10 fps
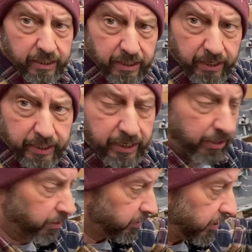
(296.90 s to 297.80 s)
nut
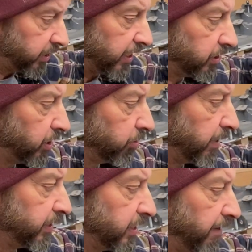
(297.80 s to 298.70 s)
here to test the
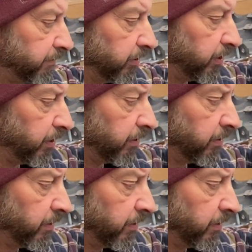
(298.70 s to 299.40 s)
threads after they're